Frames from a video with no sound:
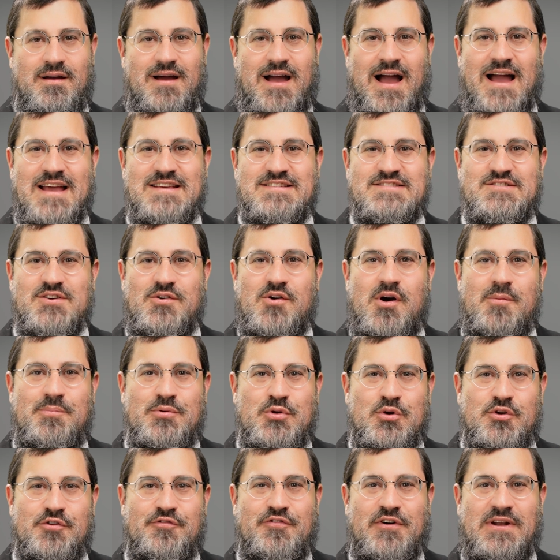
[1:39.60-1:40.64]
I saw a
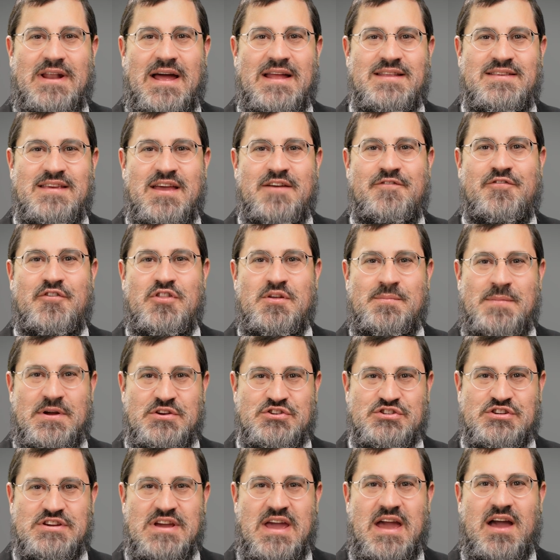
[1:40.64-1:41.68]
beautiful idea from the
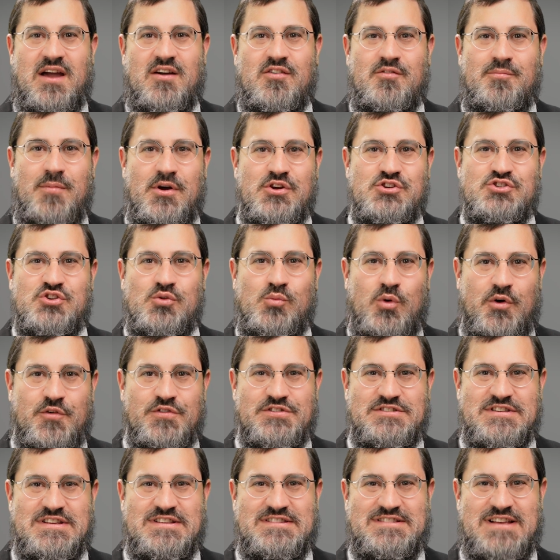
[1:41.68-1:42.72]
Mashgiach of Moshe
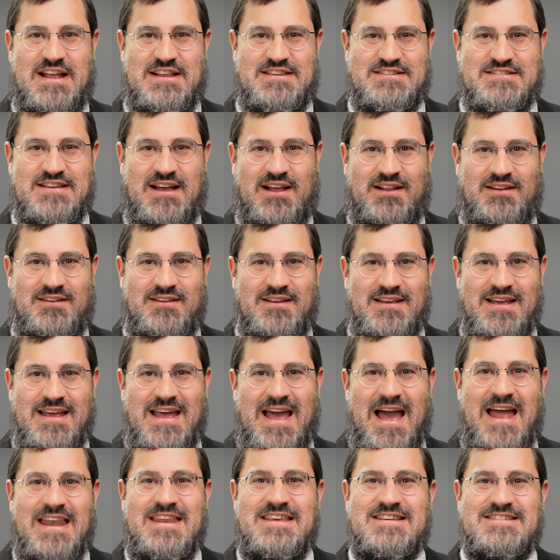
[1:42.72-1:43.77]
Wolfson Zatzal,
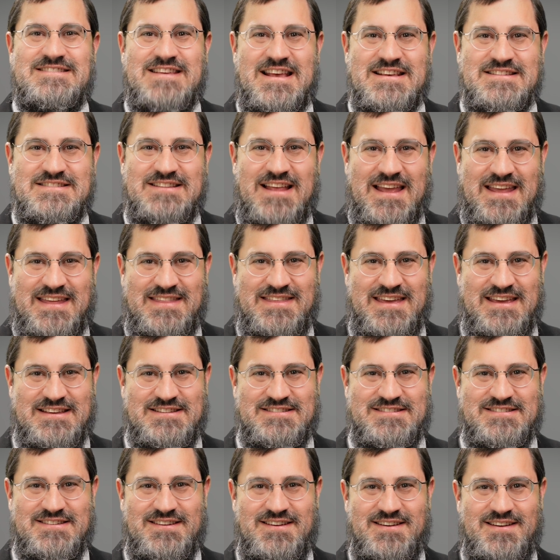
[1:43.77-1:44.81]
and he says like
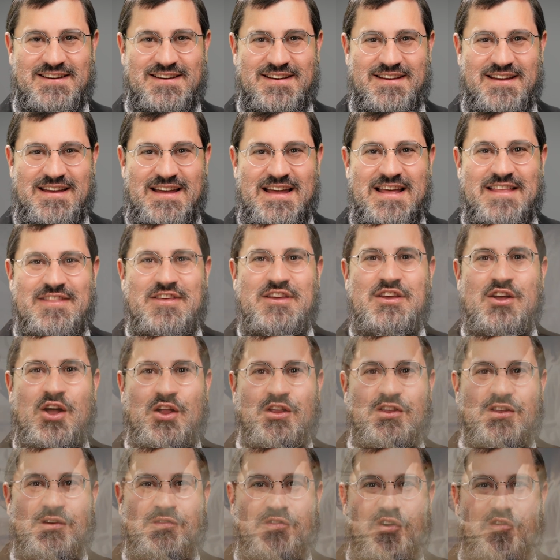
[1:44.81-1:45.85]
this. The
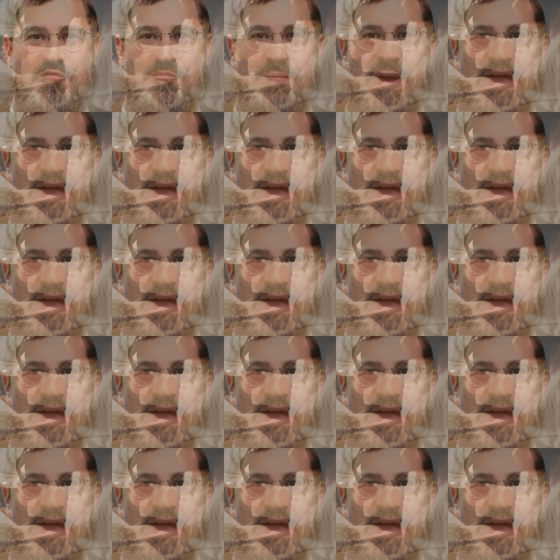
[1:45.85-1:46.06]
Yontiv of